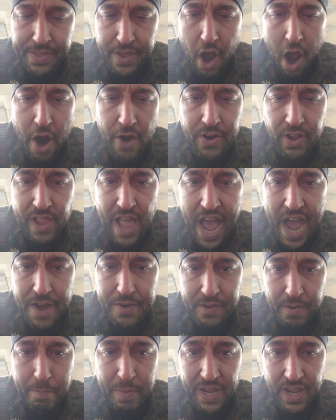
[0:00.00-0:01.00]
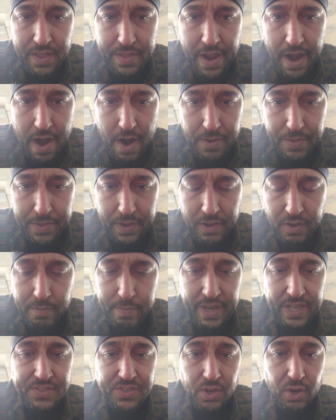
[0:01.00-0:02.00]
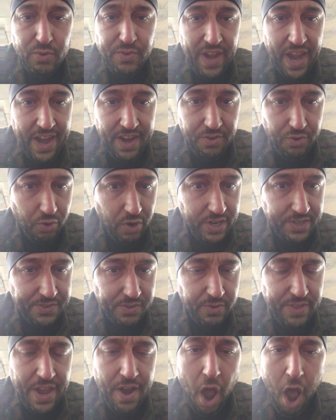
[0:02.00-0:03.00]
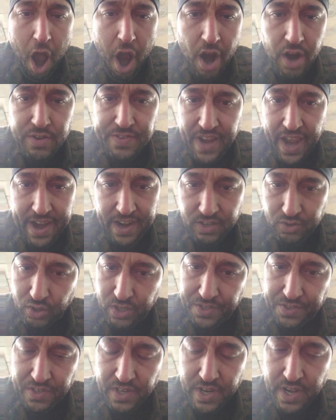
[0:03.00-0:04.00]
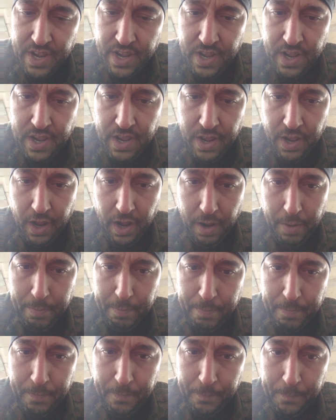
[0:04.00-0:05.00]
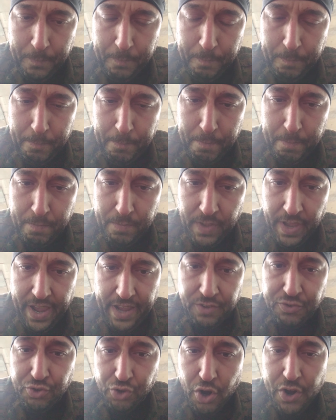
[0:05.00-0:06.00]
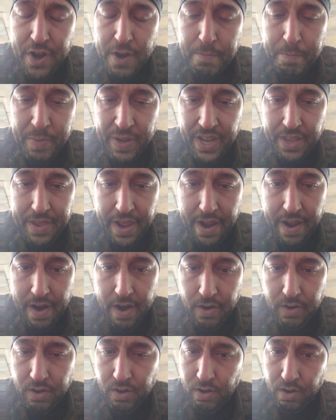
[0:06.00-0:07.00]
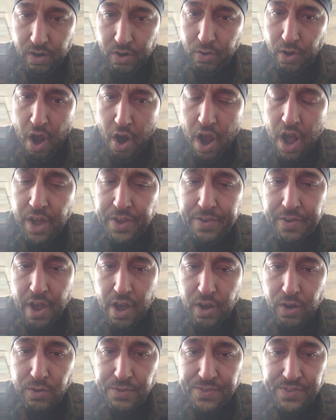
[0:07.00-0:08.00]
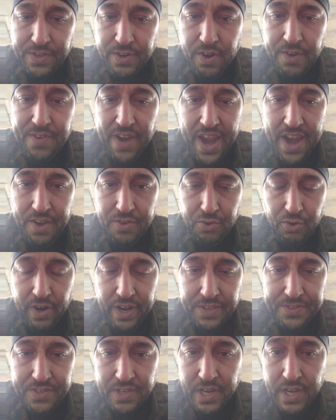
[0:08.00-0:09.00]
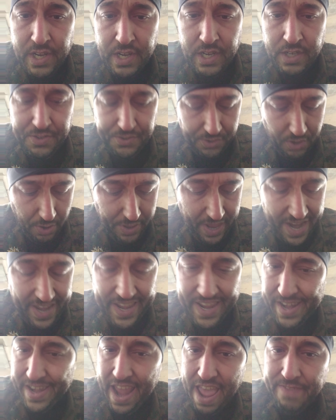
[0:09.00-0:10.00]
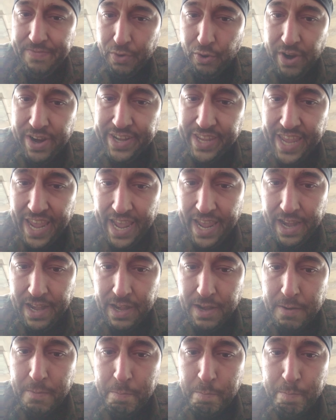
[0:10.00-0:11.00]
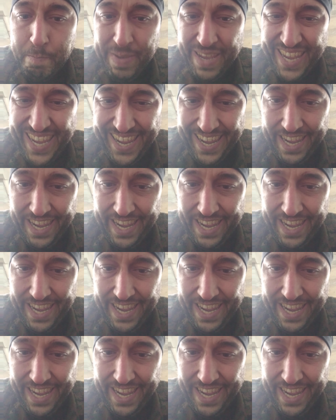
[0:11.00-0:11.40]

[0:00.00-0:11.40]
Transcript: allowed to be there, that could be so dangerous, that are dangerous and shouldn't be there, or are unknowns that are dangerous, so they can never again be.